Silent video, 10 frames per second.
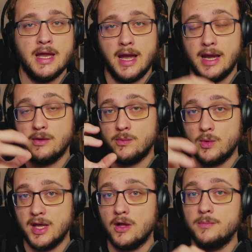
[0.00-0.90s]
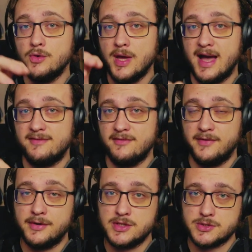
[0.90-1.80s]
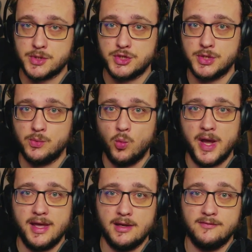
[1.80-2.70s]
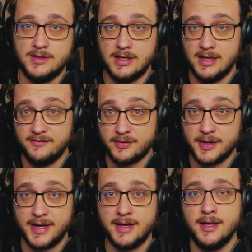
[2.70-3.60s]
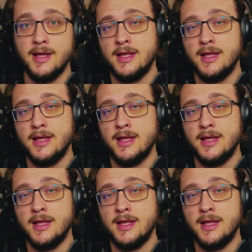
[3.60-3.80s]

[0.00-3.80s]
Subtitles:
and it will help you have a very structured way of delivering